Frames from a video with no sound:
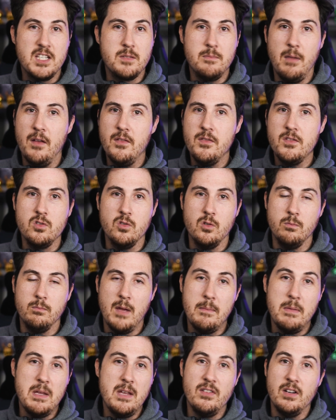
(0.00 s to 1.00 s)
months or
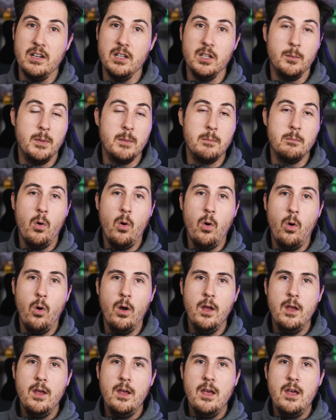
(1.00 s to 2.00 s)
maybe even a little bit
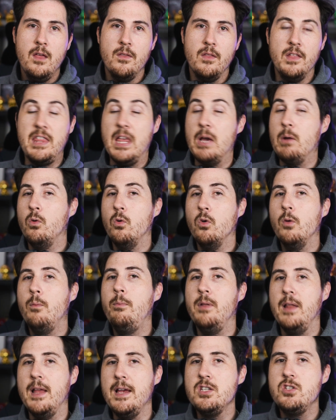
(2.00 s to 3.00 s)
more, that they will
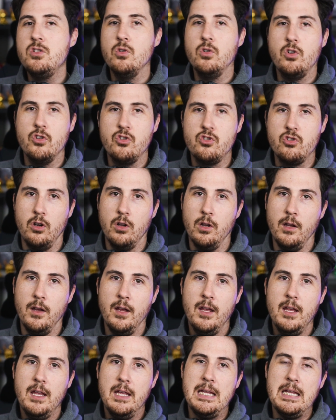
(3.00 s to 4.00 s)
replace your controller
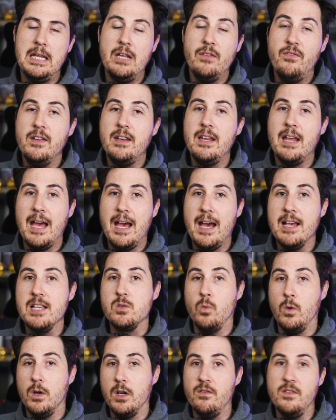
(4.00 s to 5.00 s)
if it has
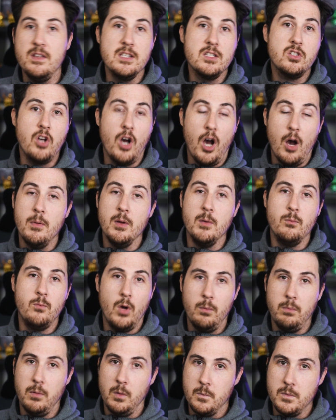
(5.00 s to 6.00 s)
one of these common
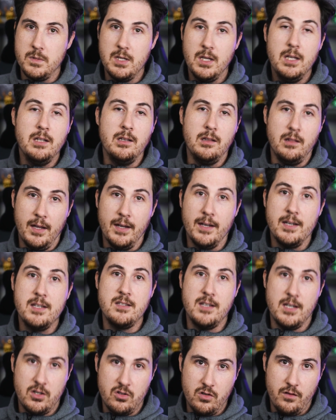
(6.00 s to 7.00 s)
problems like
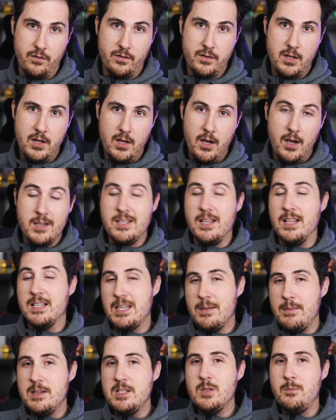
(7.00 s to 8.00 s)
stick drift. So that's
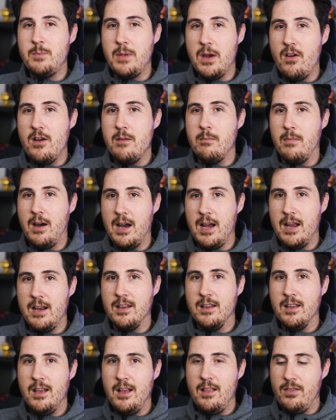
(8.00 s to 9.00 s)
something to bear in mind,
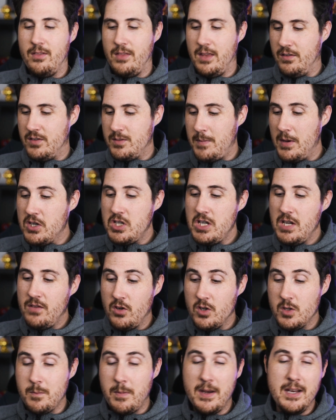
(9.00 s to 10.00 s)
that especially if you're
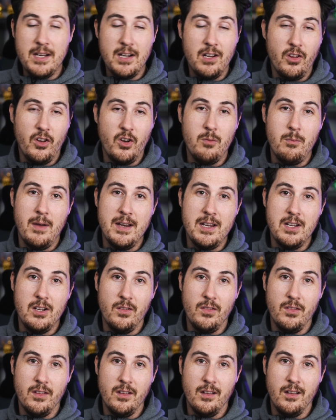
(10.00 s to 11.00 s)
spending a lot of money
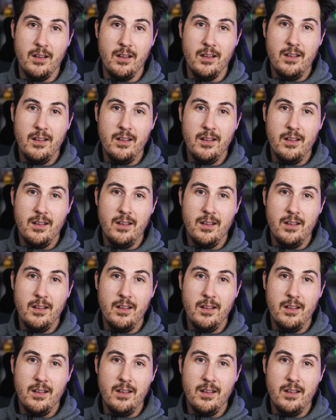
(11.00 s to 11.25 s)
on the